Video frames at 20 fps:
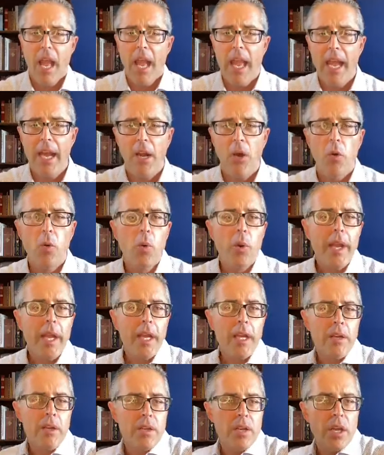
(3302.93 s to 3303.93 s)
And a
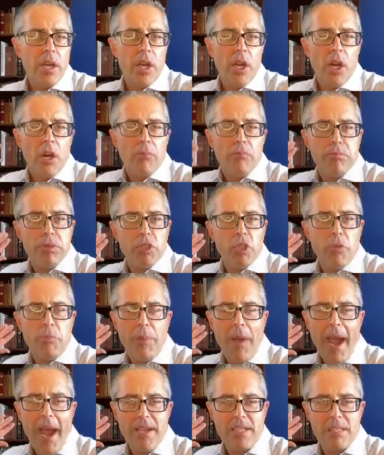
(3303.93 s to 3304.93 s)
wind blew
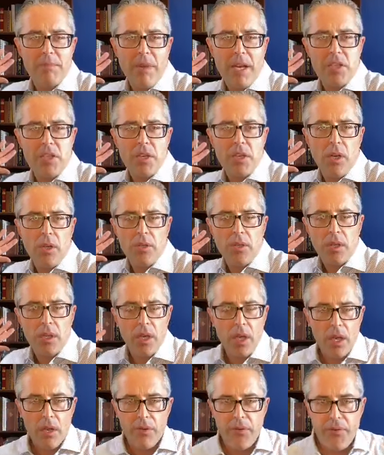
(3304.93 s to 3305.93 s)
past my shoulder,
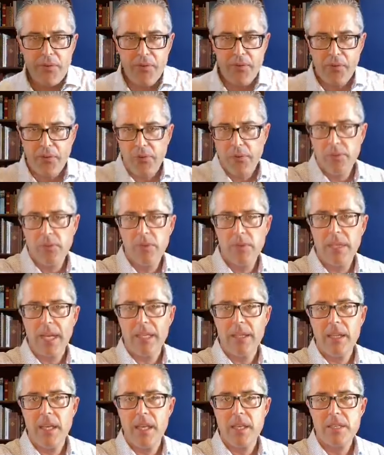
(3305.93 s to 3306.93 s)

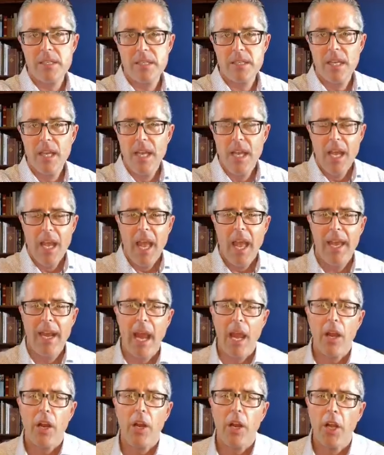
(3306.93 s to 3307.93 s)
like this, and
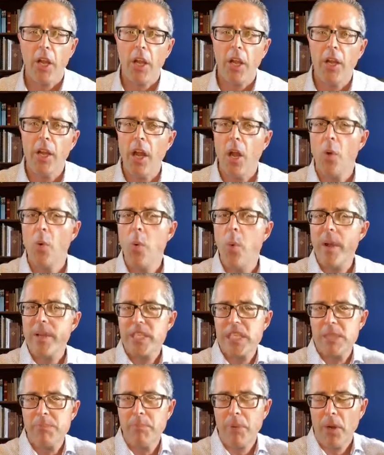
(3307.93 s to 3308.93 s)
I heard a
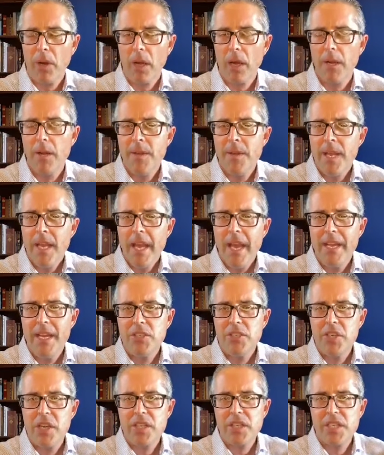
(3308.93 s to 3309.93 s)
whisper, and
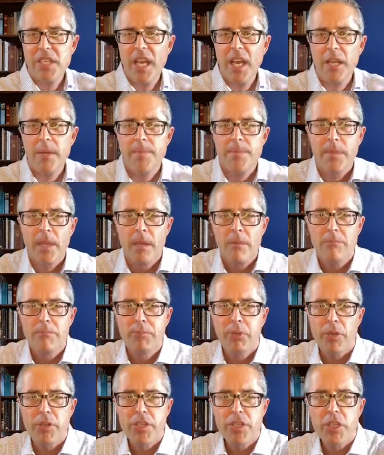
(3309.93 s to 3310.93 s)
it just said,
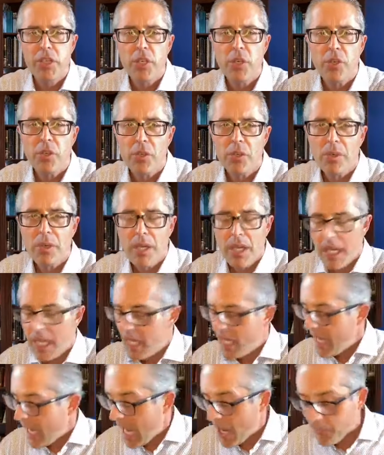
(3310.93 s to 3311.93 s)
pursue.
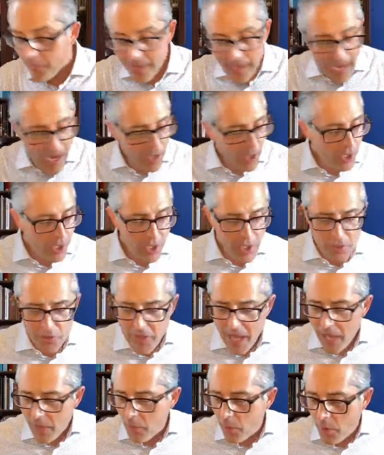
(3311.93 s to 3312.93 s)
And when I heard
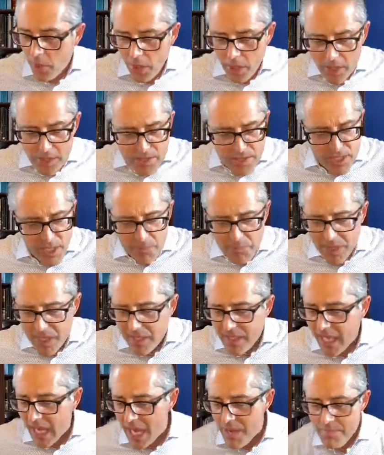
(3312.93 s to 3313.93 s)
that word,
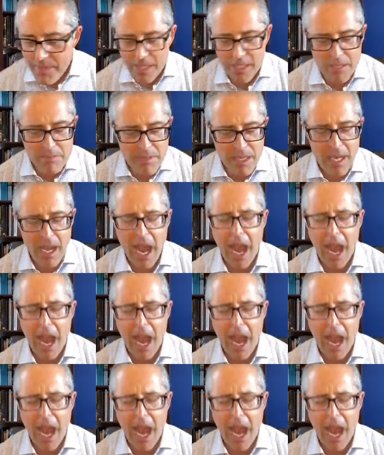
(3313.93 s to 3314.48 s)
something came into me.